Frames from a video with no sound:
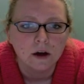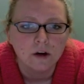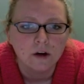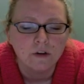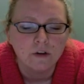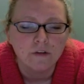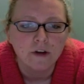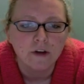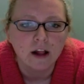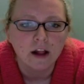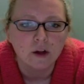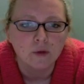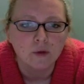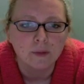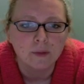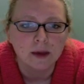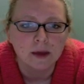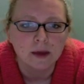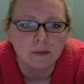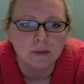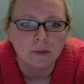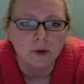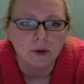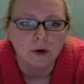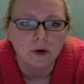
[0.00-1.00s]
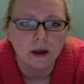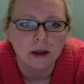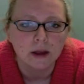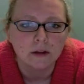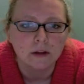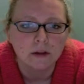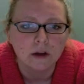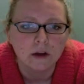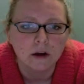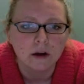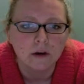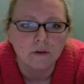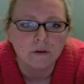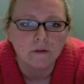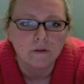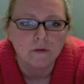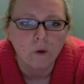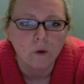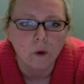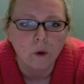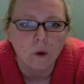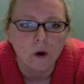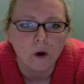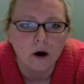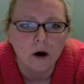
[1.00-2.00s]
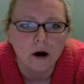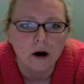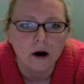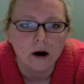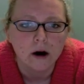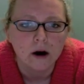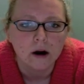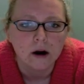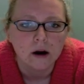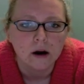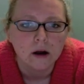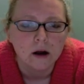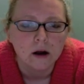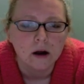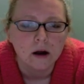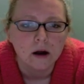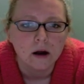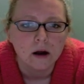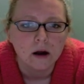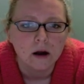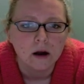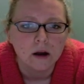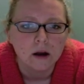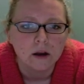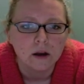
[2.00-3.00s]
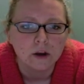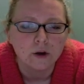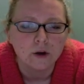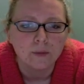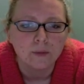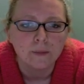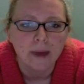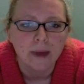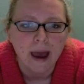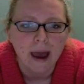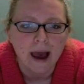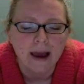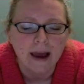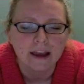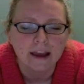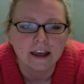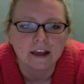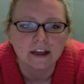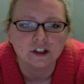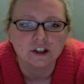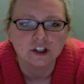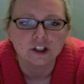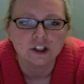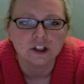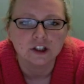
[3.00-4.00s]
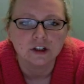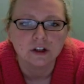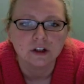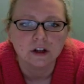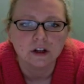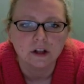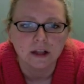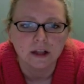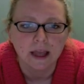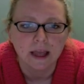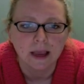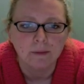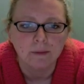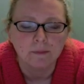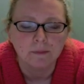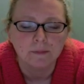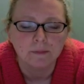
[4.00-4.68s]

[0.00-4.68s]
follow people and look for your baggage claim